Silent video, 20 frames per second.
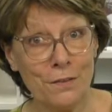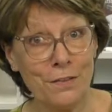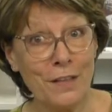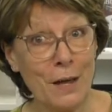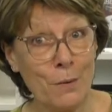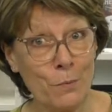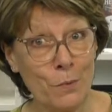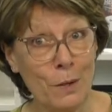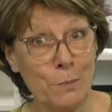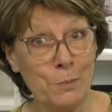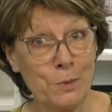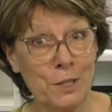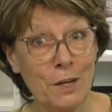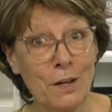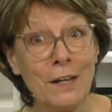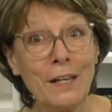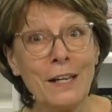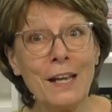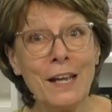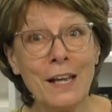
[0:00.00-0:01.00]
that
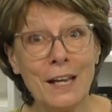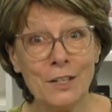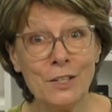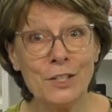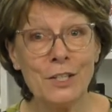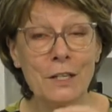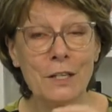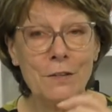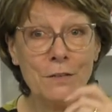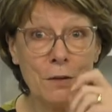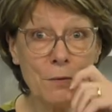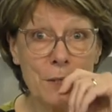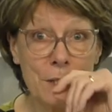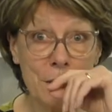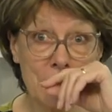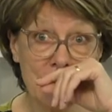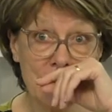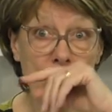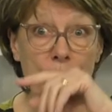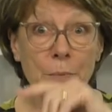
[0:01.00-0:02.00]
website and see if there
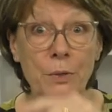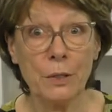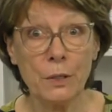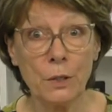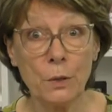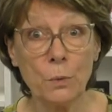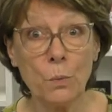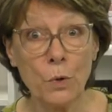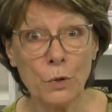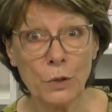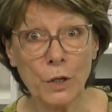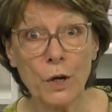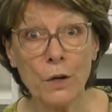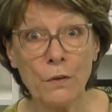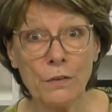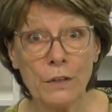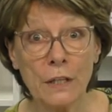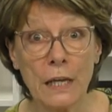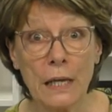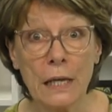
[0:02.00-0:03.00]
isn't something you want
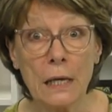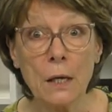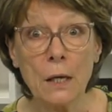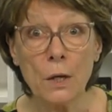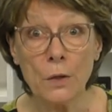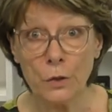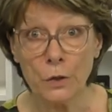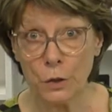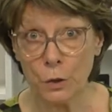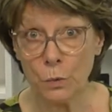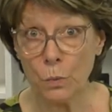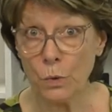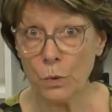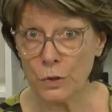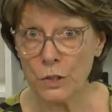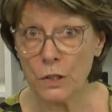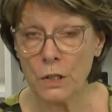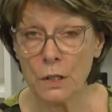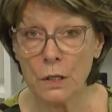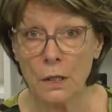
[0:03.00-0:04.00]
over there that you
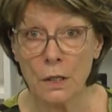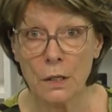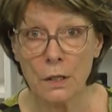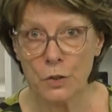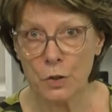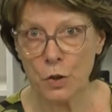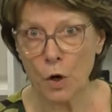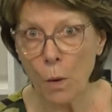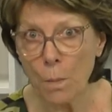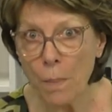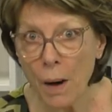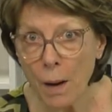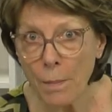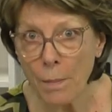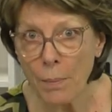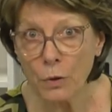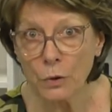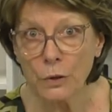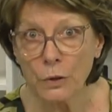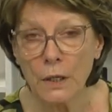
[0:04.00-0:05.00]
want to top
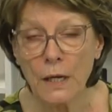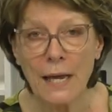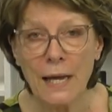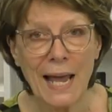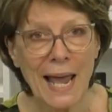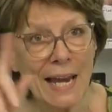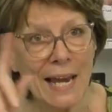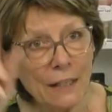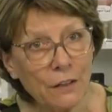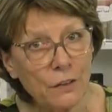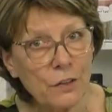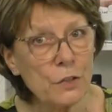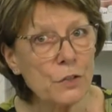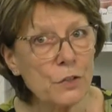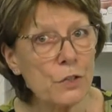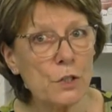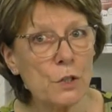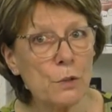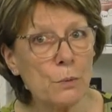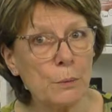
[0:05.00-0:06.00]
up on. Anything
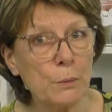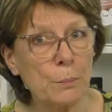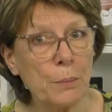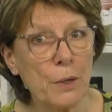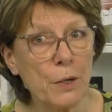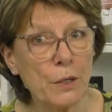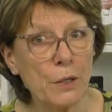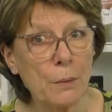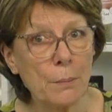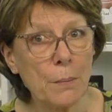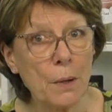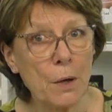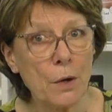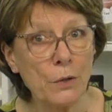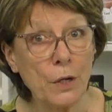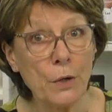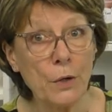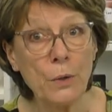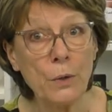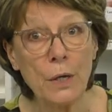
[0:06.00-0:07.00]
to do with
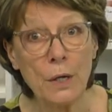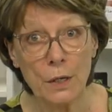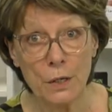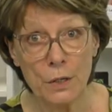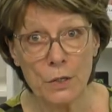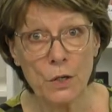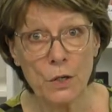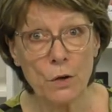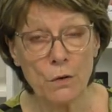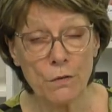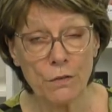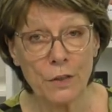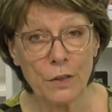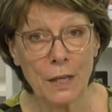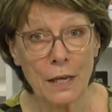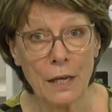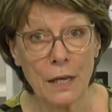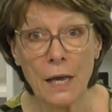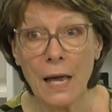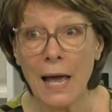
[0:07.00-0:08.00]
Pergamano is over
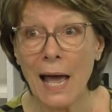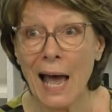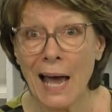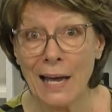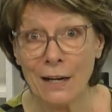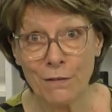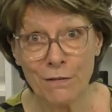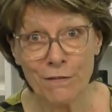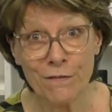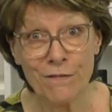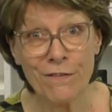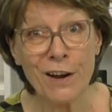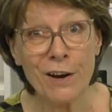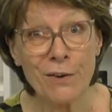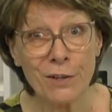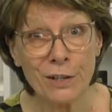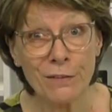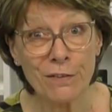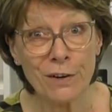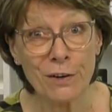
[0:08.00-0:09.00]
there at a
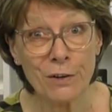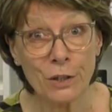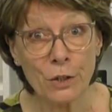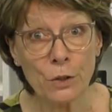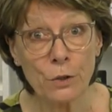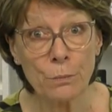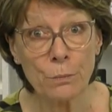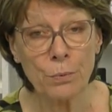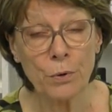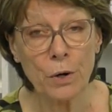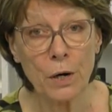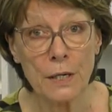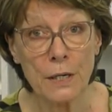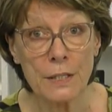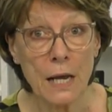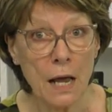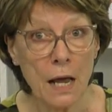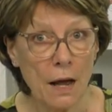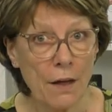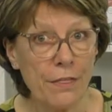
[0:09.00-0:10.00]
very, very good price.
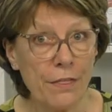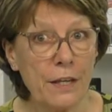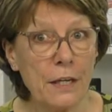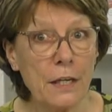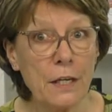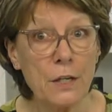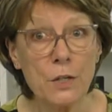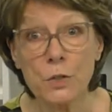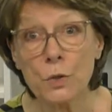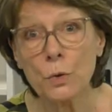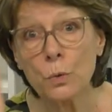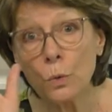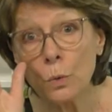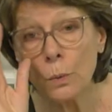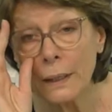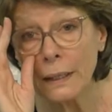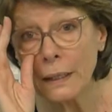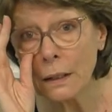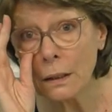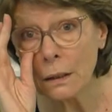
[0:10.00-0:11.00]
I think it's all
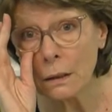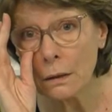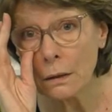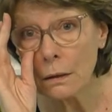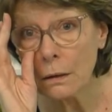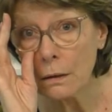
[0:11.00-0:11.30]
week.